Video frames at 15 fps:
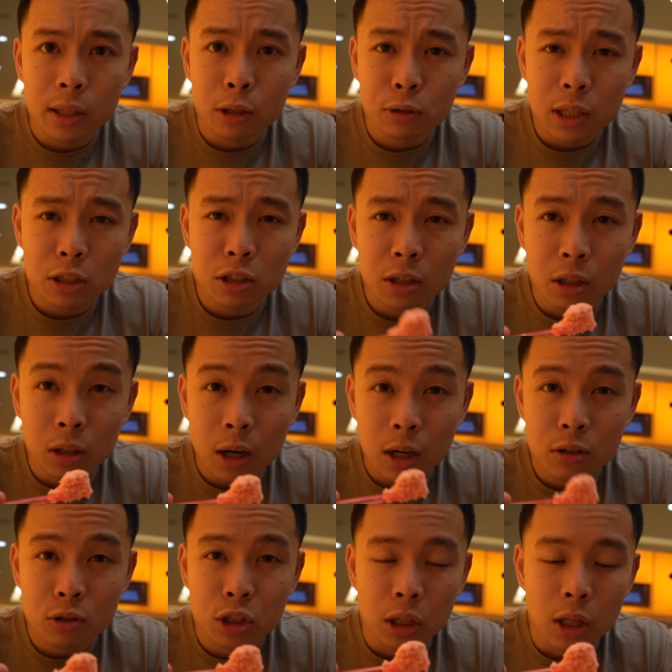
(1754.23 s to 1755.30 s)
There's actually a lot
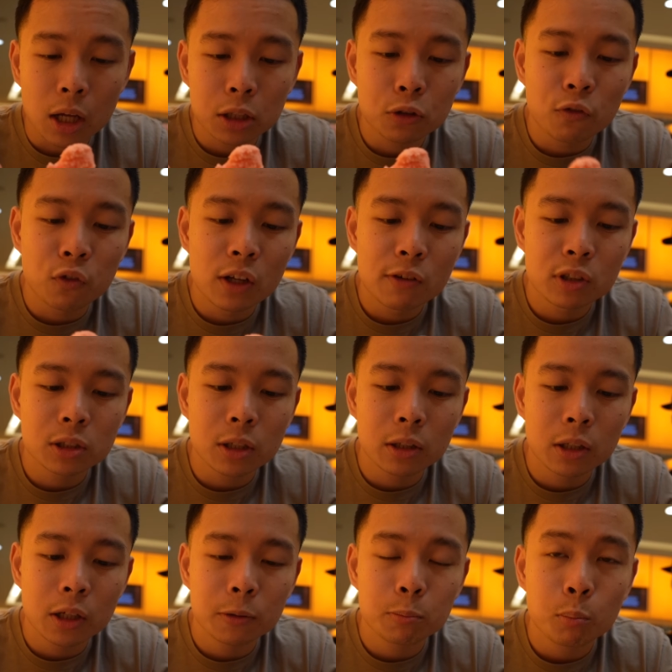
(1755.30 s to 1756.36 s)
of gelato flavors on
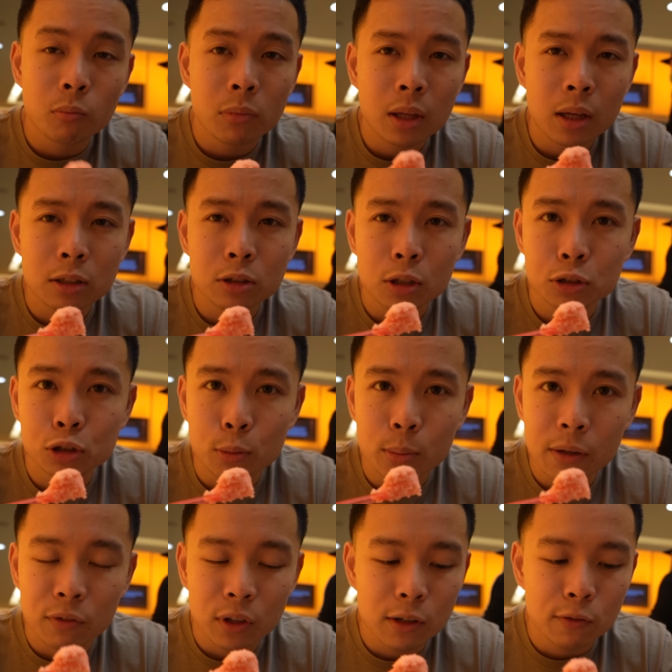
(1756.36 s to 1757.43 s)
there. Saw so
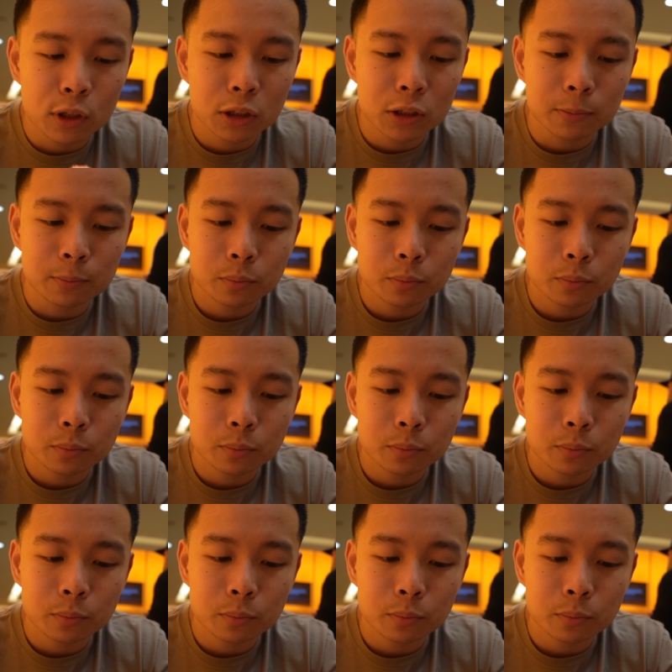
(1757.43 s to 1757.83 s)
many flavors.